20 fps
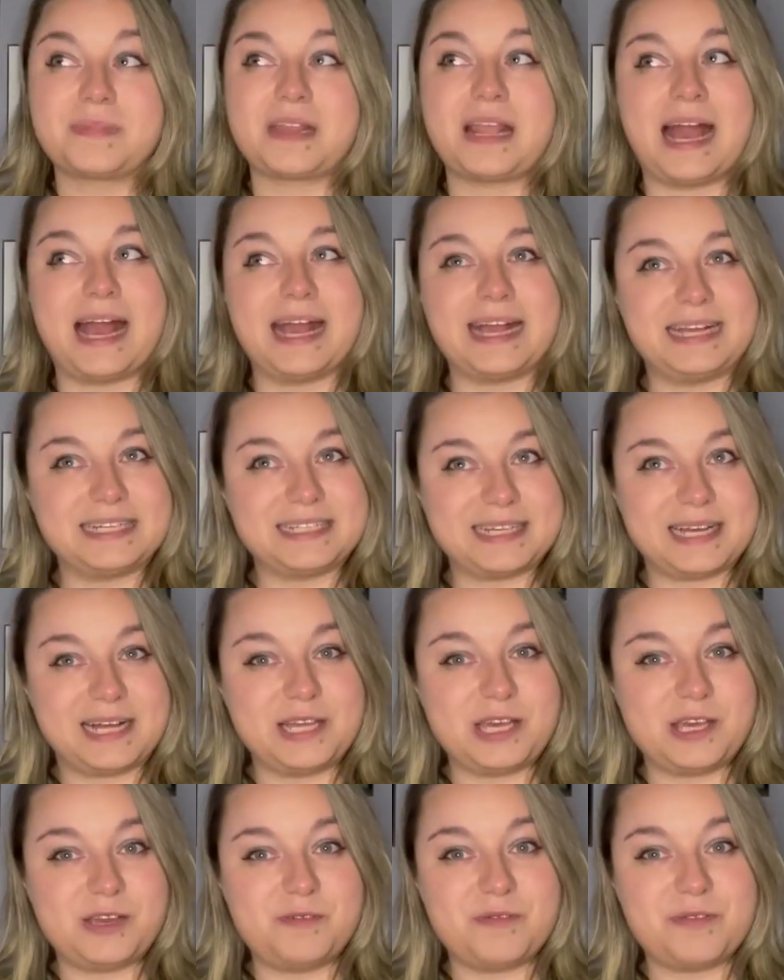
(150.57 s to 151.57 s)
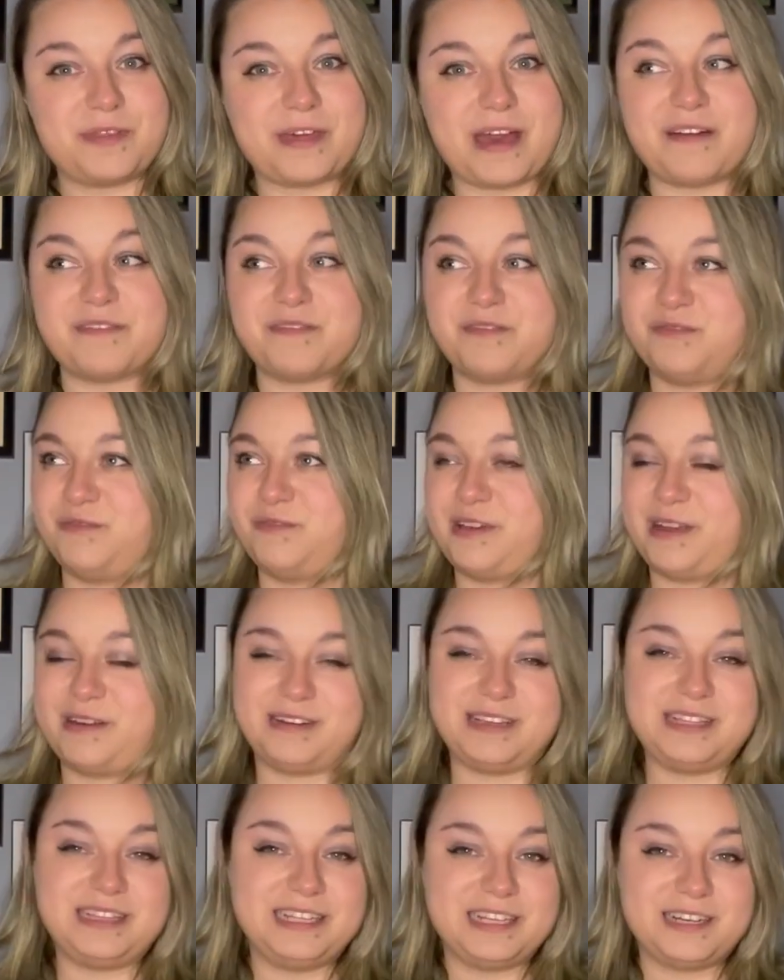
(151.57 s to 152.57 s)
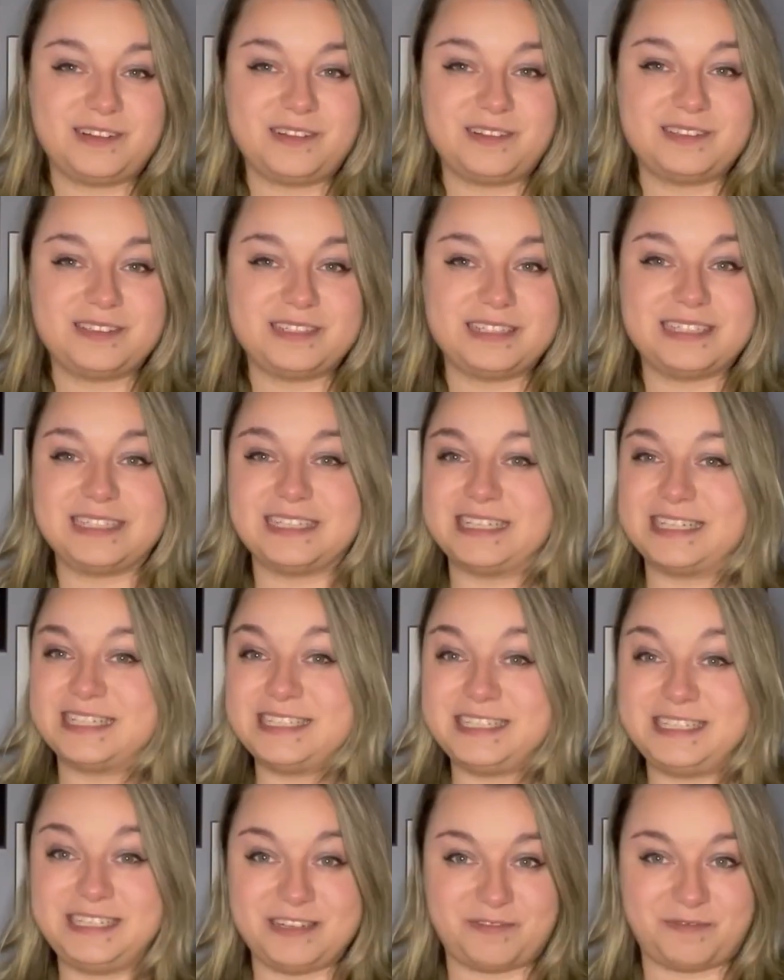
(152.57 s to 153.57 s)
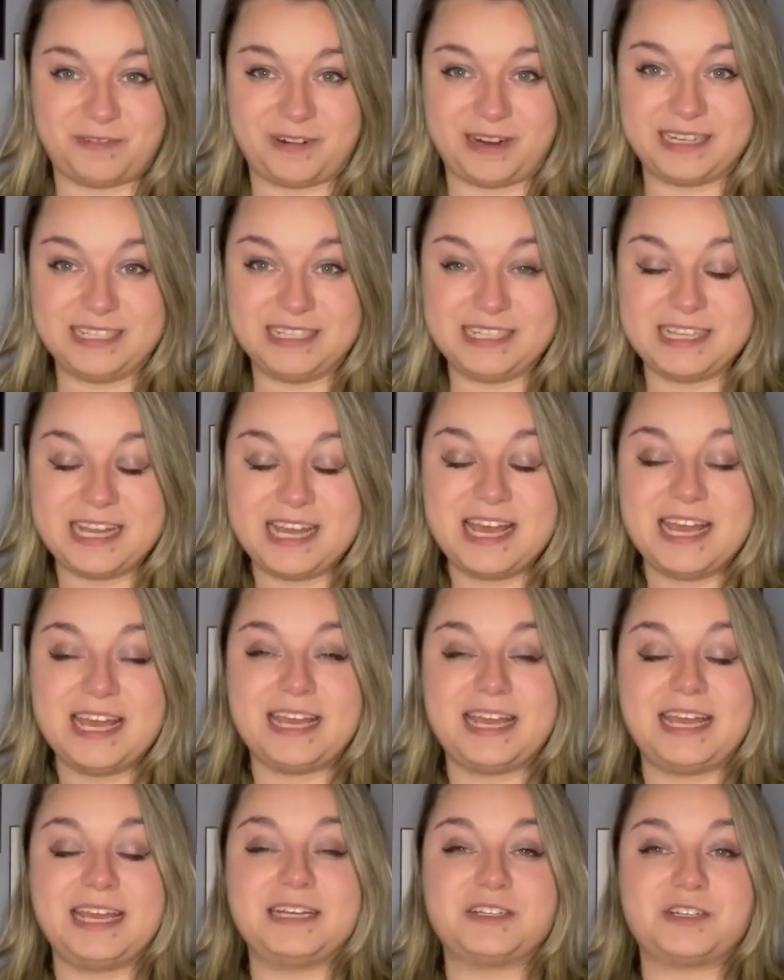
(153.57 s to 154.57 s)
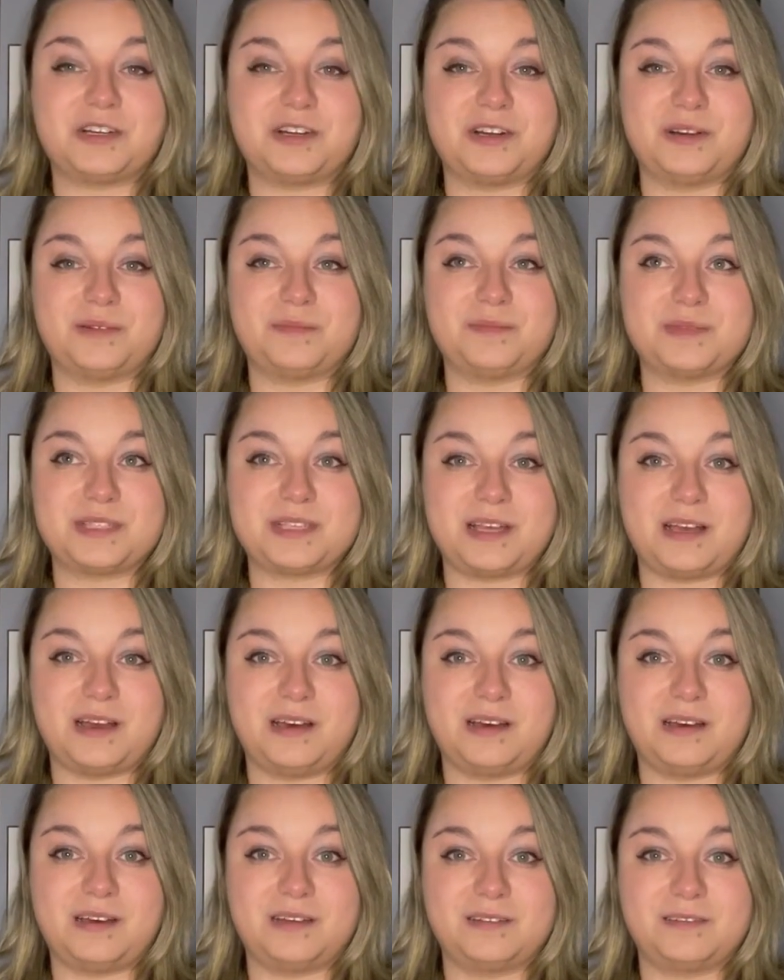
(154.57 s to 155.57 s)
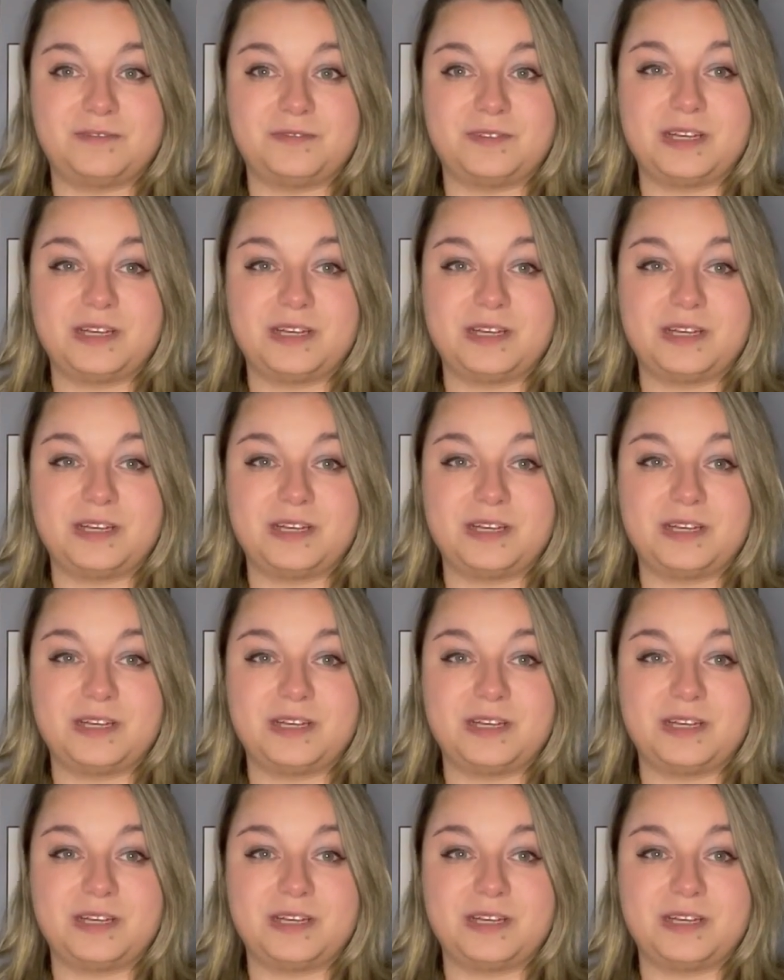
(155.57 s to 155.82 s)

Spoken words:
I can tell you that very little is different in terms of